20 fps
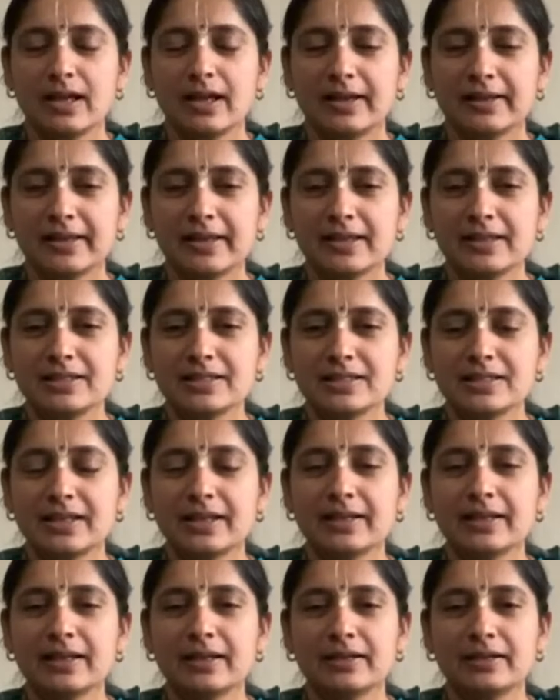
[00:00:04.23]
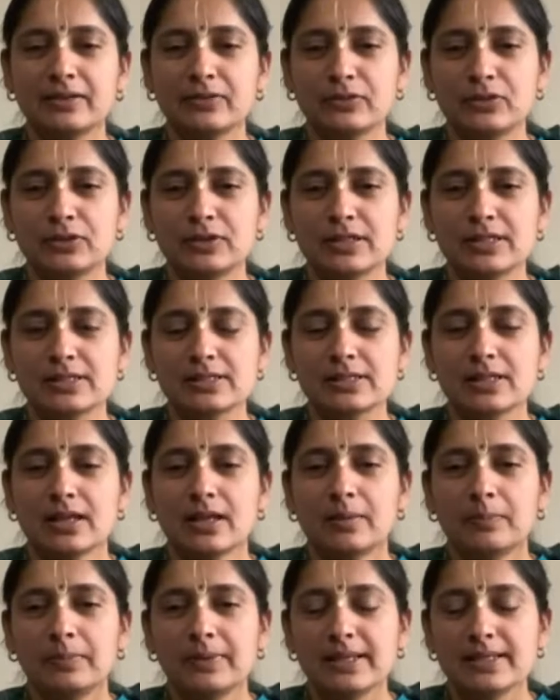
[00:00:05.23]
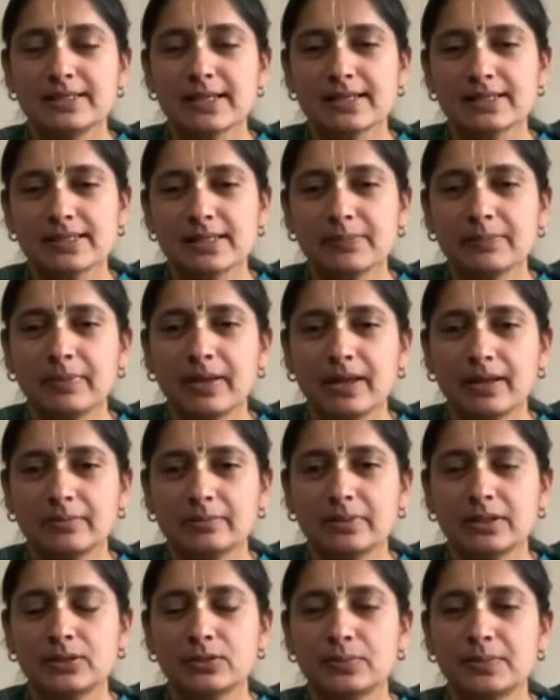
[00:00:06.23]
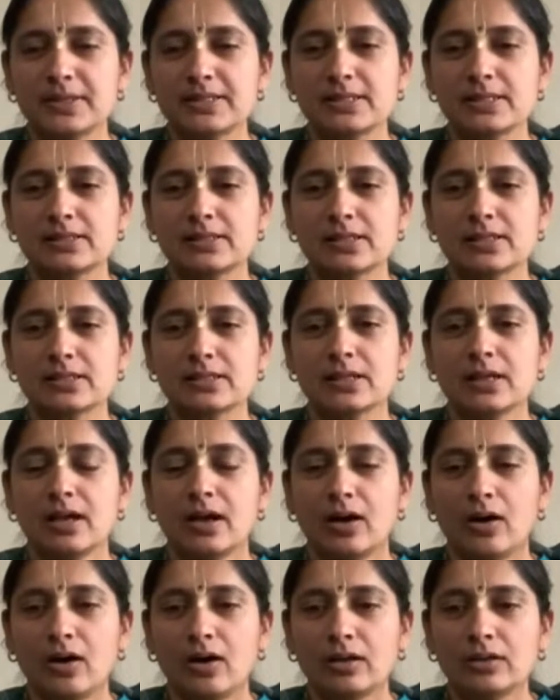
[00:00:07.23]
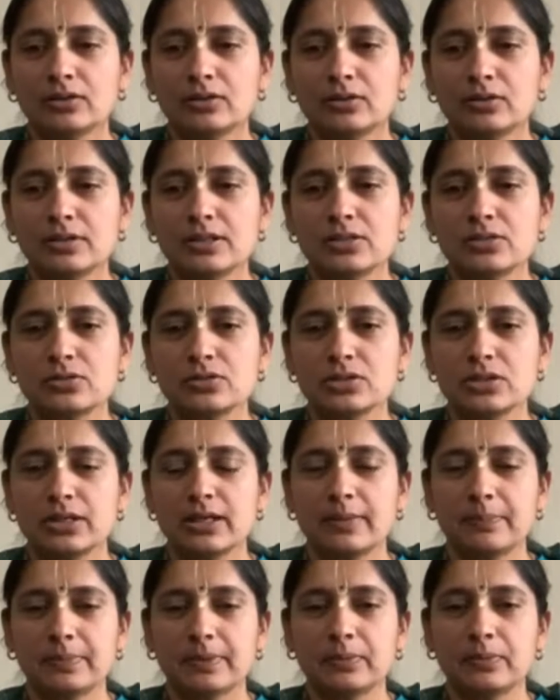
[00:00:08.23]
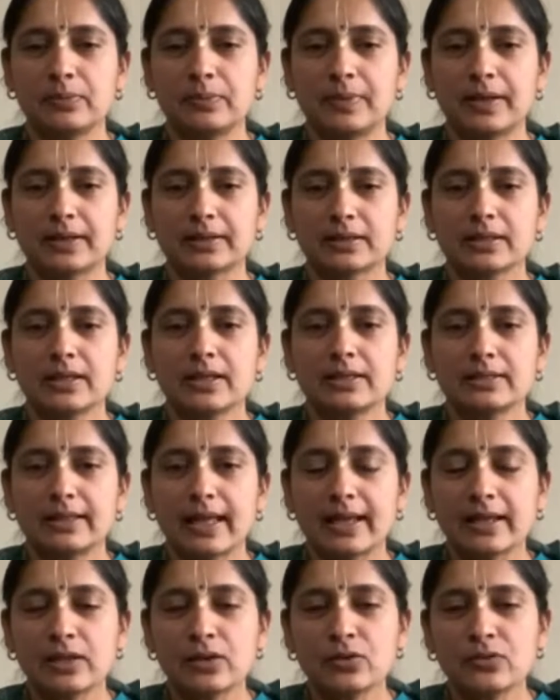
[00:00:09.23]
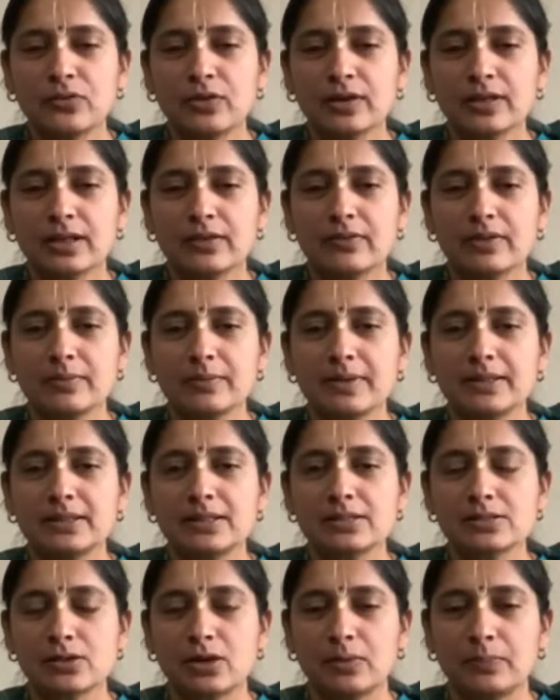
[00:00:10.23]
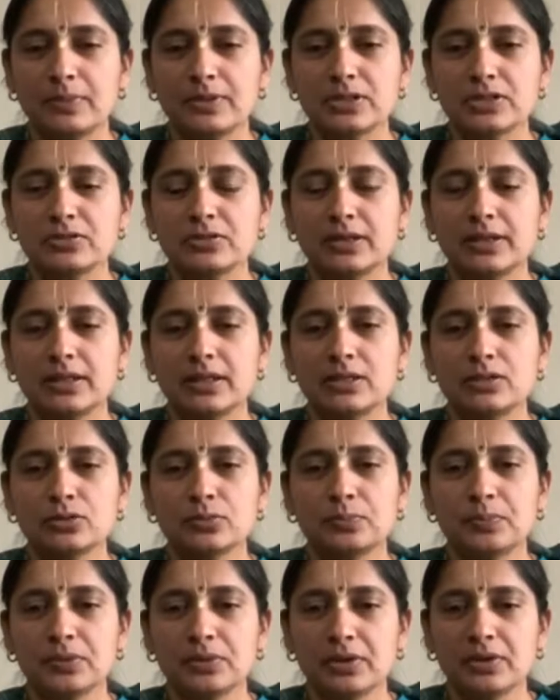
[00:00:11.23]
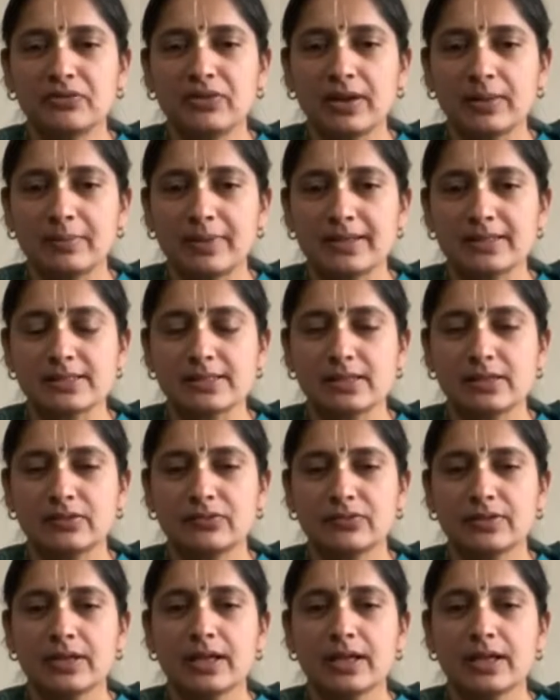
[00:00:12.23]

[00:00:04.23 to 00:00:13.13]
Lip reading: Hare Krishna, dear devotees, please accept my humble obeisances. All glories to Srila Prabhupada. Thank you for giving me this opportunity to purify myself.